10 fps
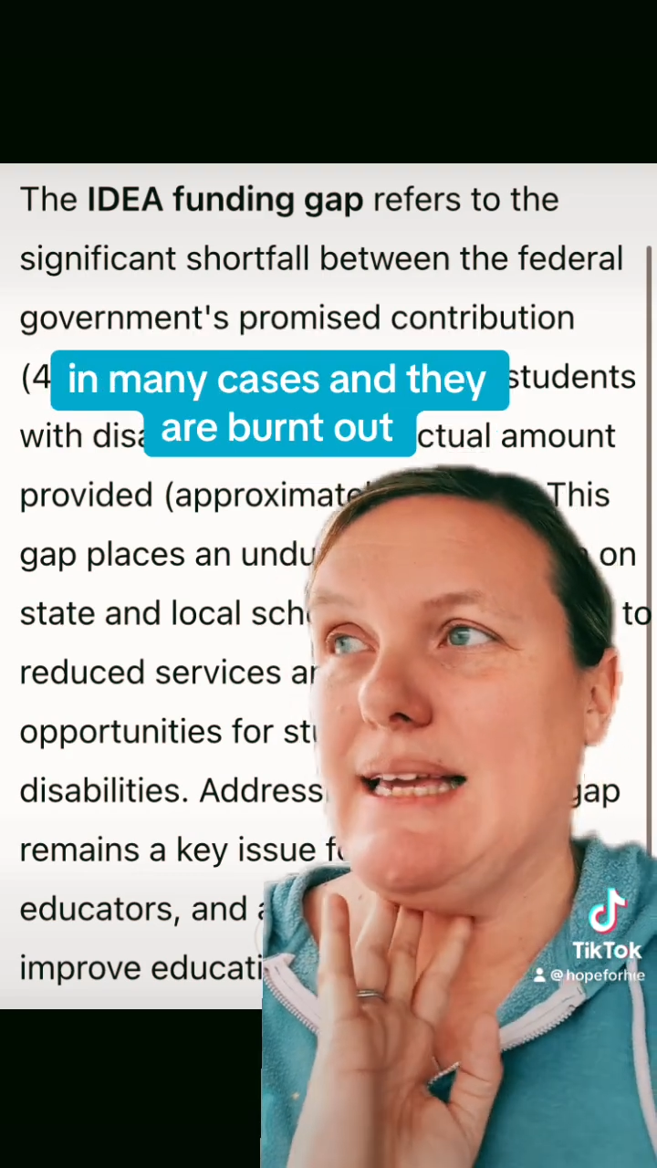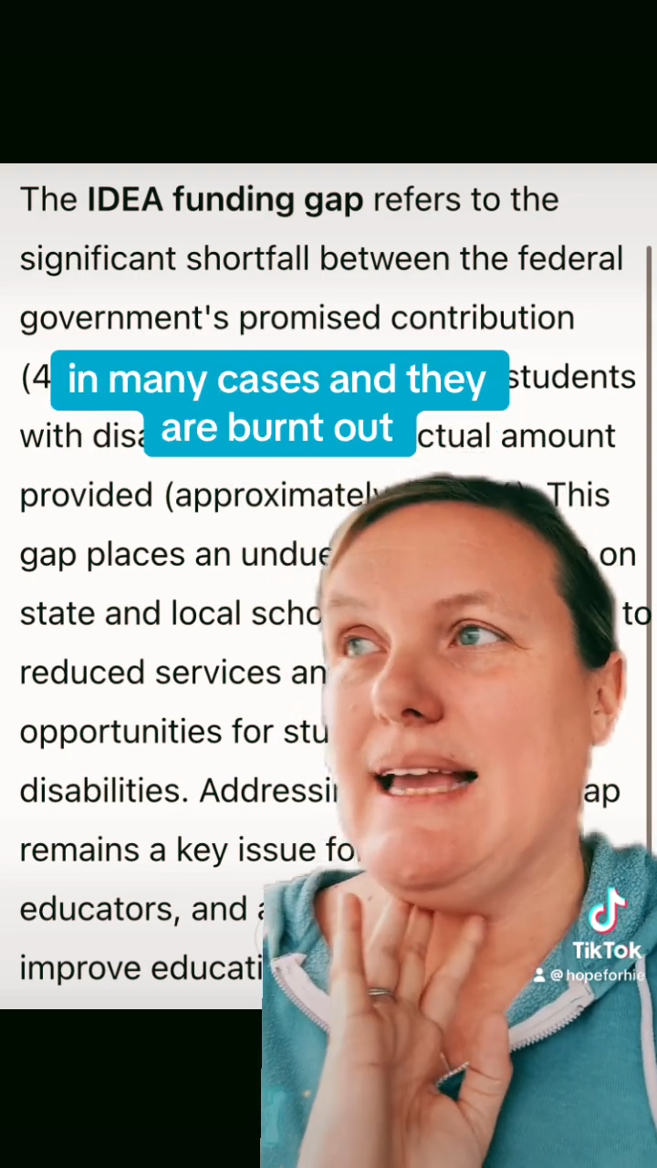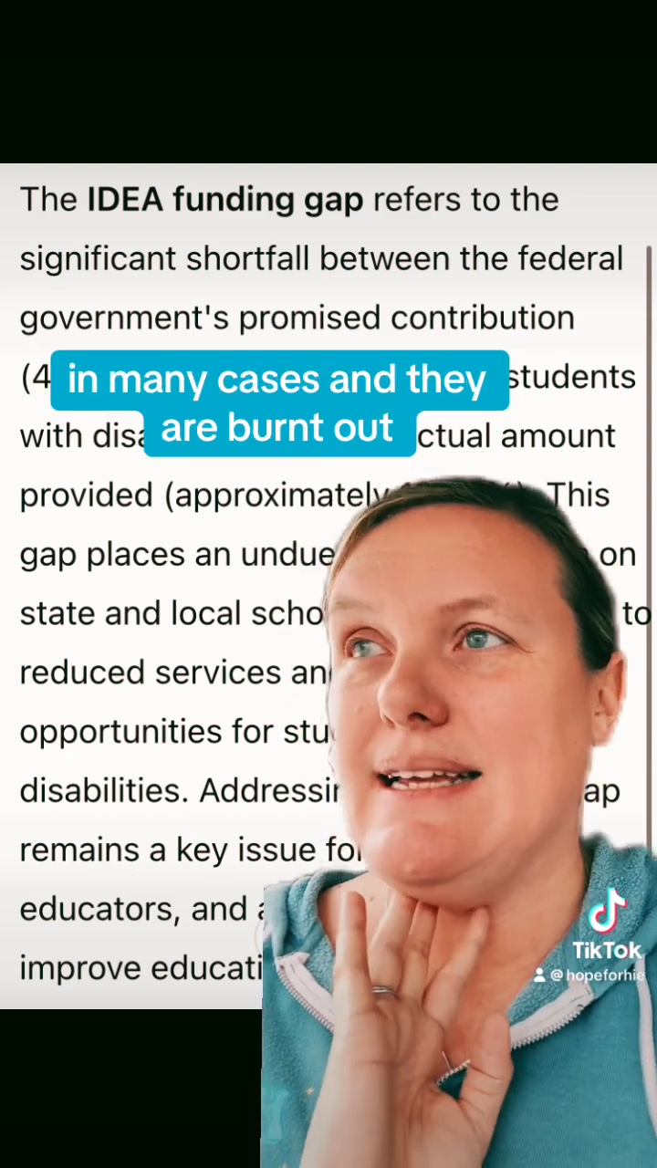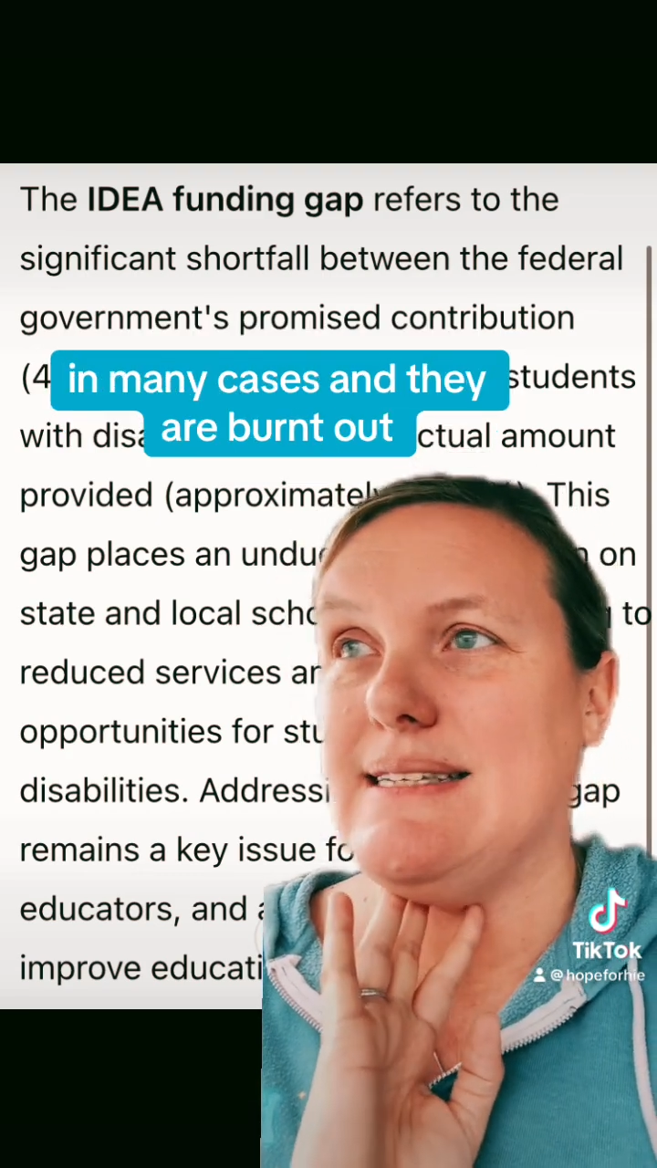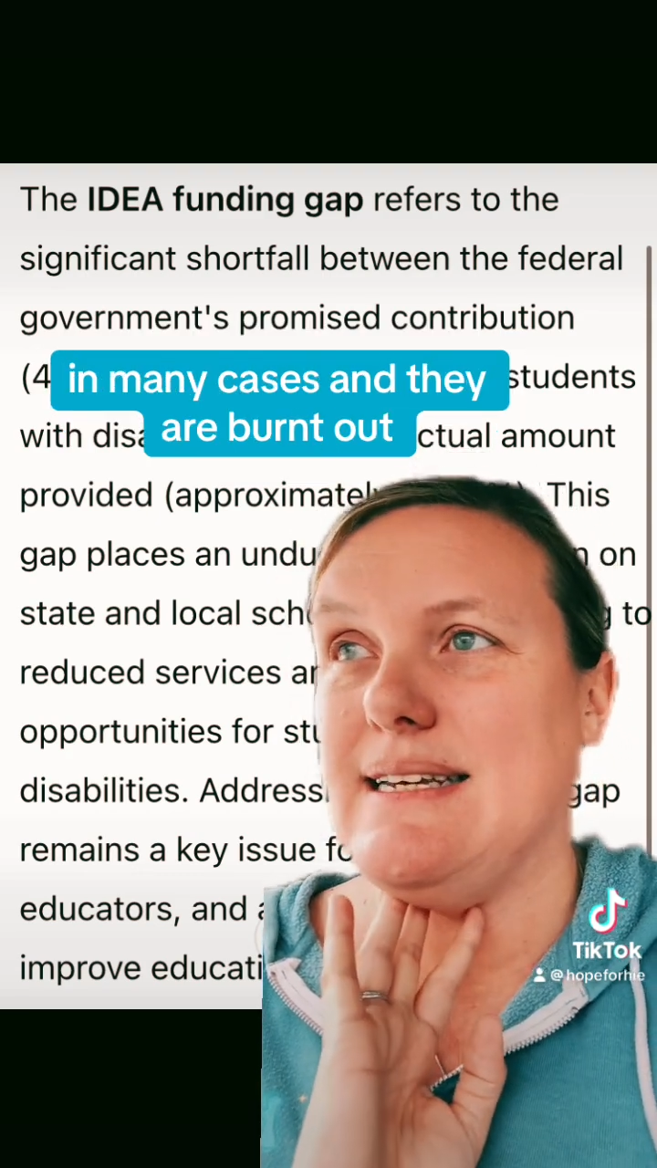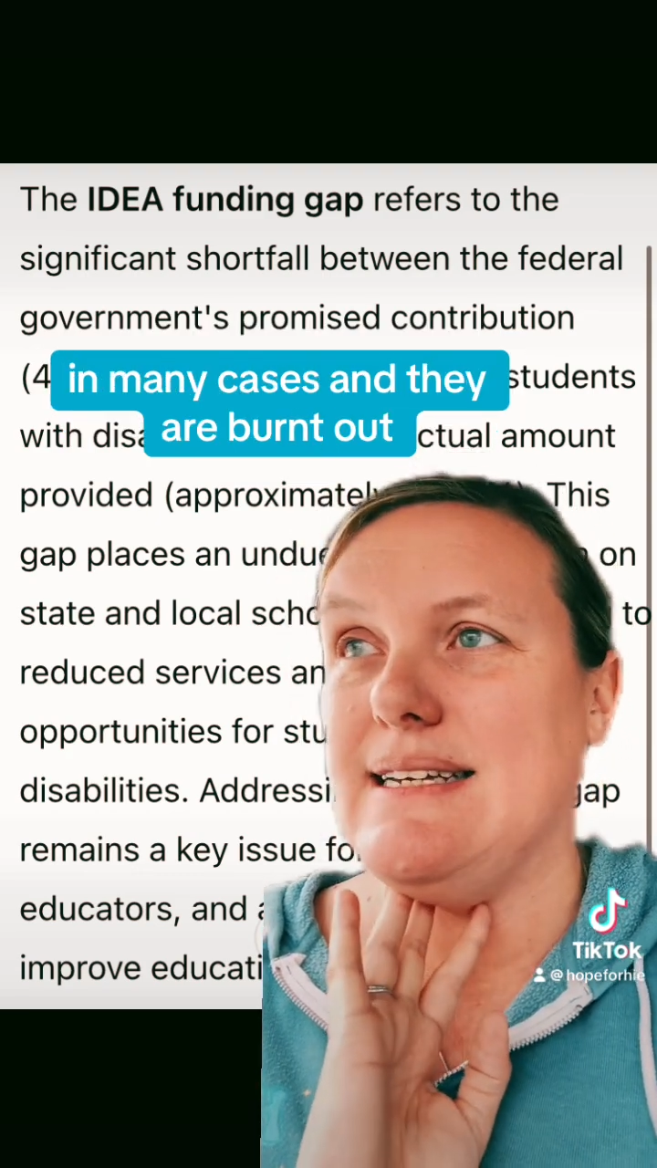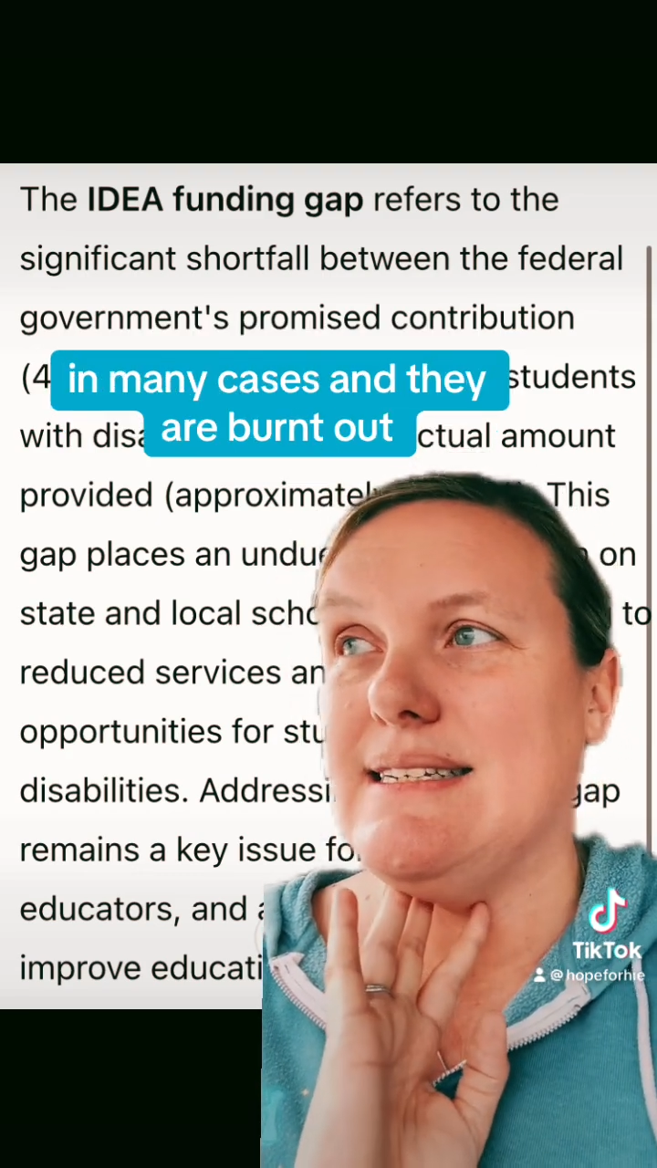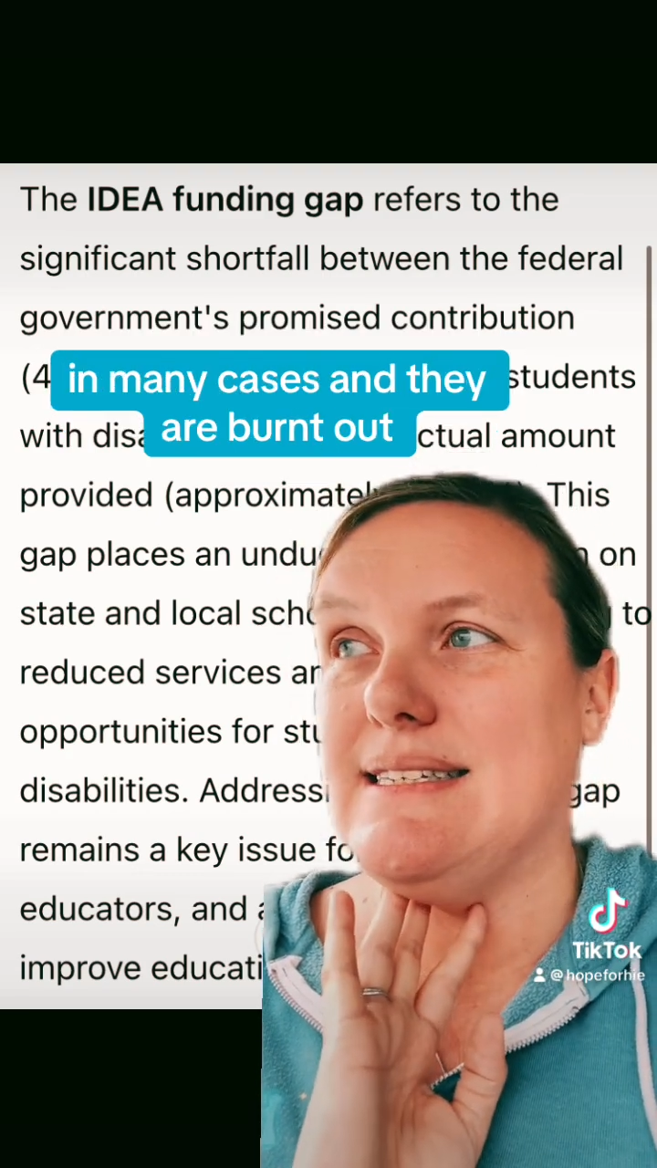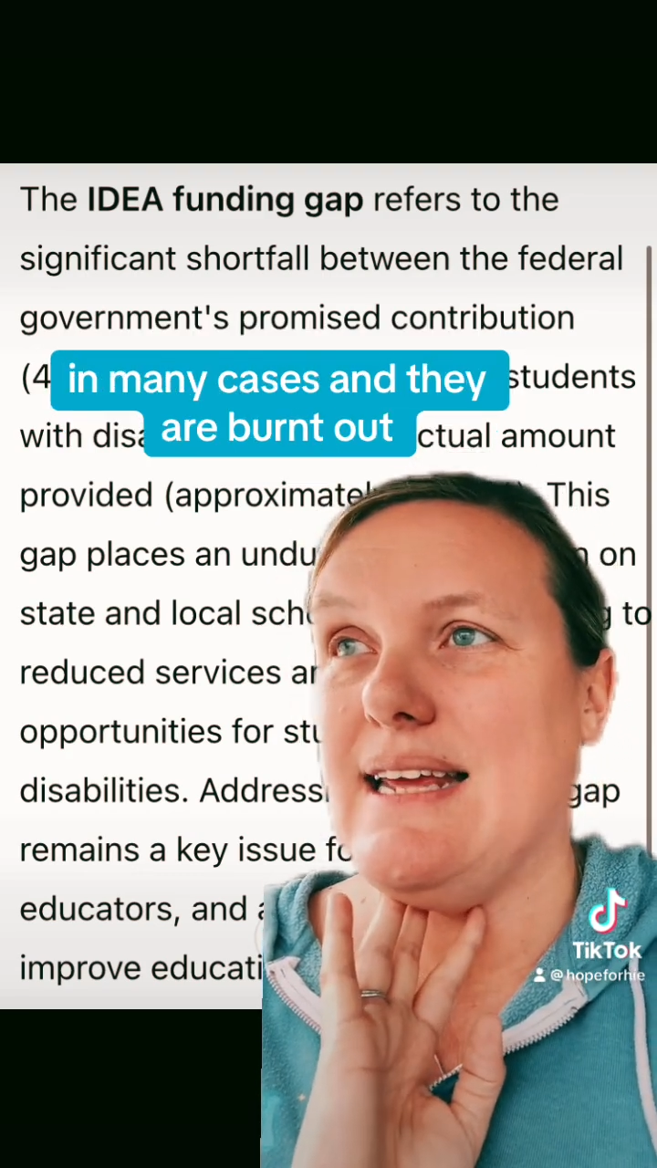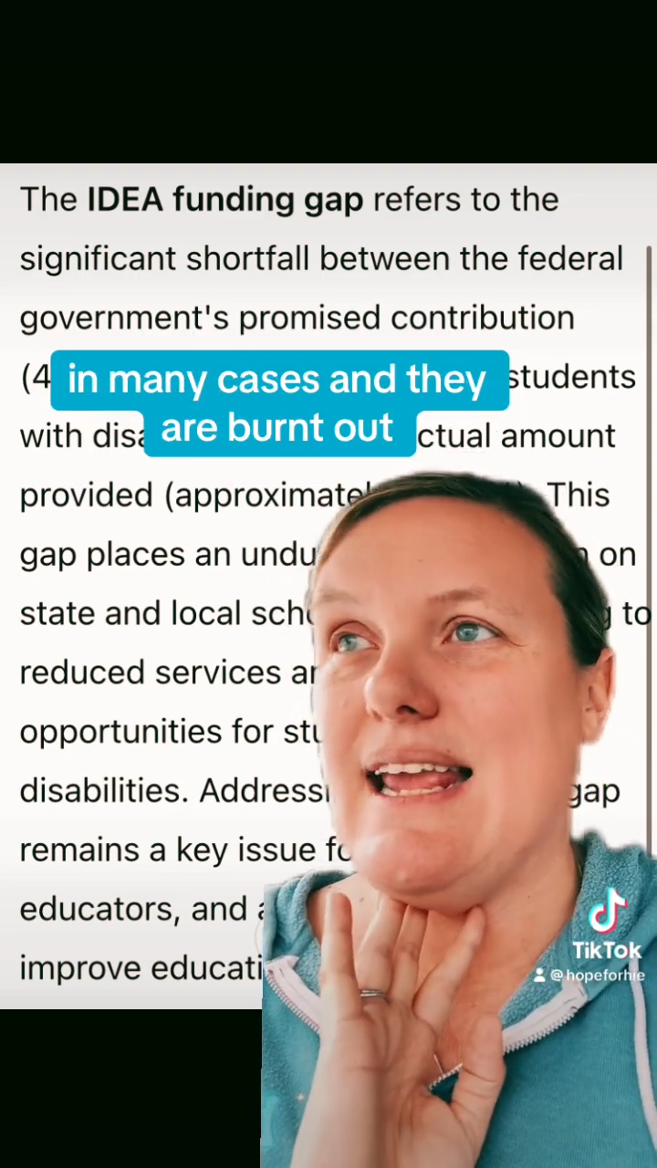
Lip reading: cases,